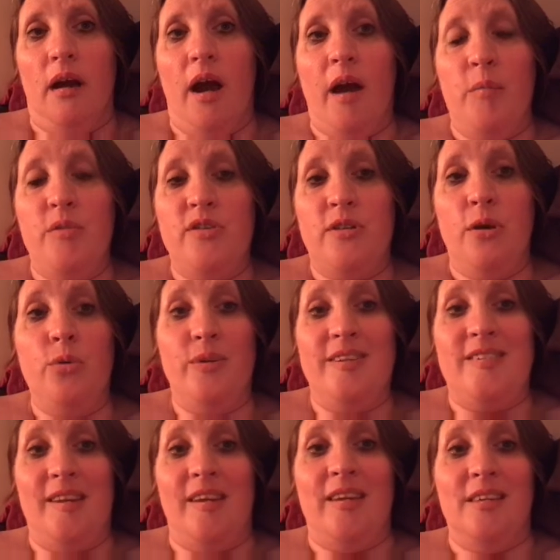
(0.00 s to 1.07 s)
I'm so
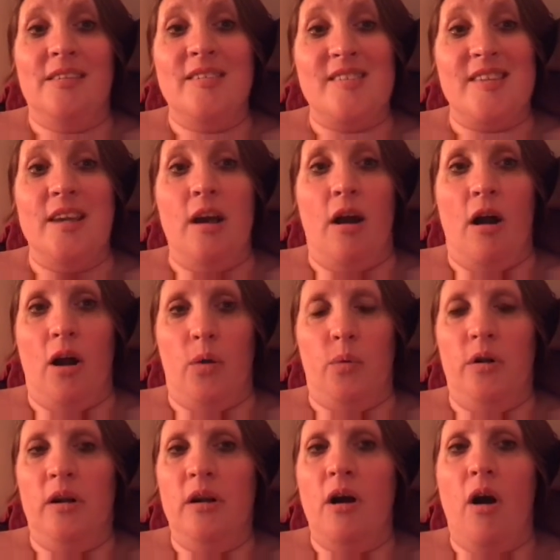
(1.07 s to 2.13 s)
ridiculously
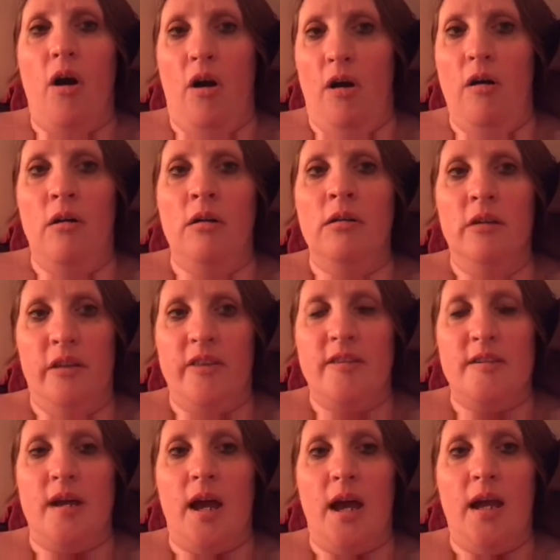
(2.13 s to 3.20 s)
awkward all the
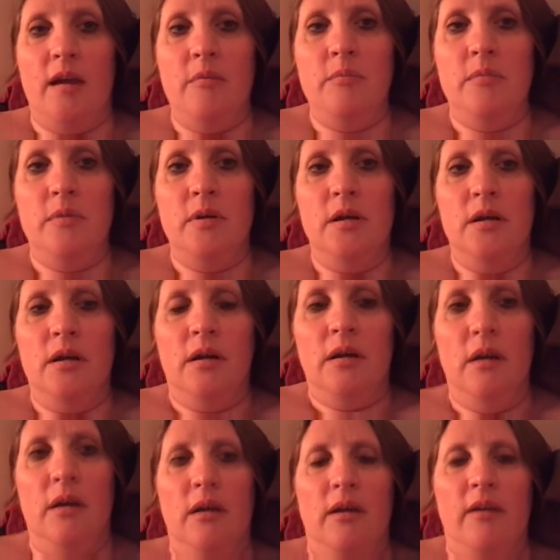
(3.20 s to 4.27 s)
time
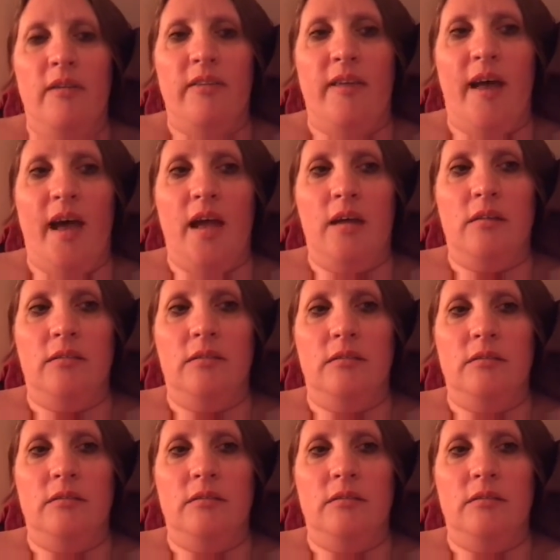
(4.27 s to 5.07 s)
that